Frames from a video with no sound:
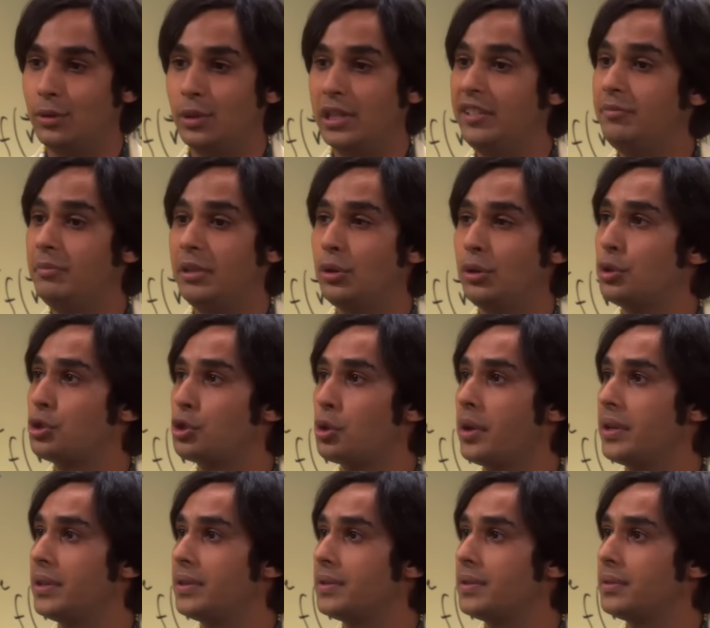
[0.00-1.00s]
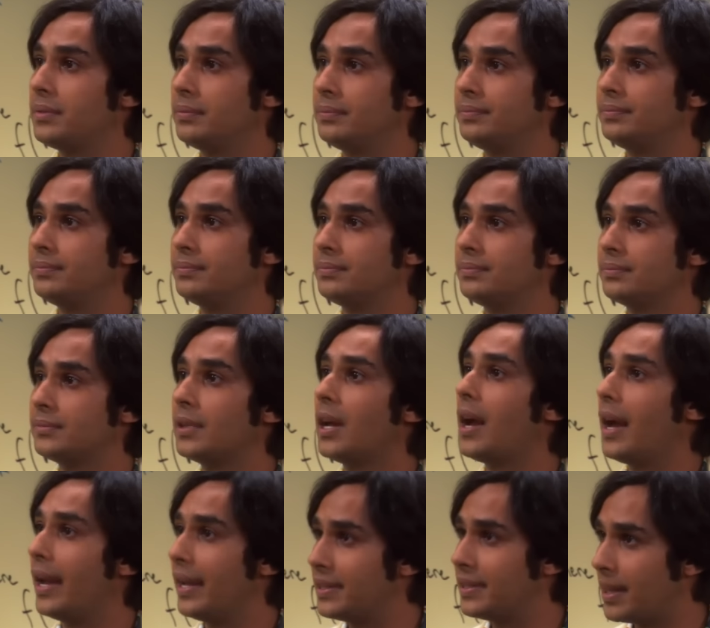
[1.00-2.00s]
you leave me no choice.
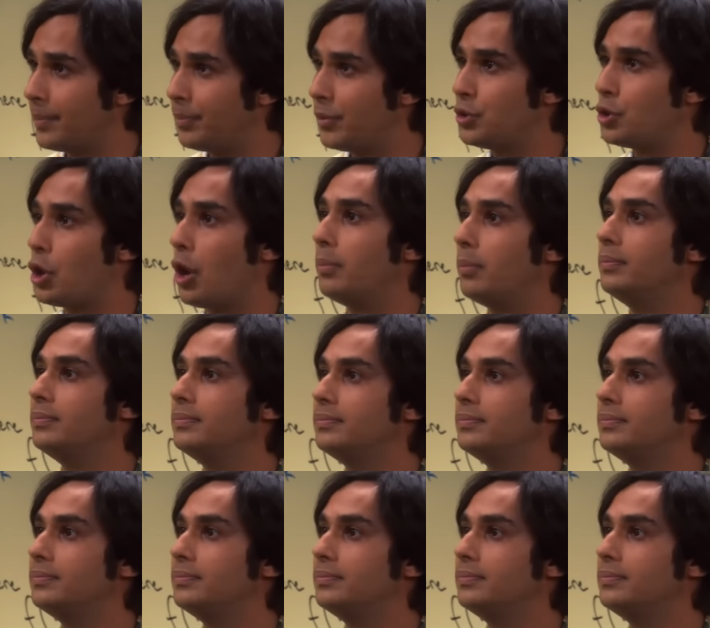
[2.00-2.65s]
I accept the job.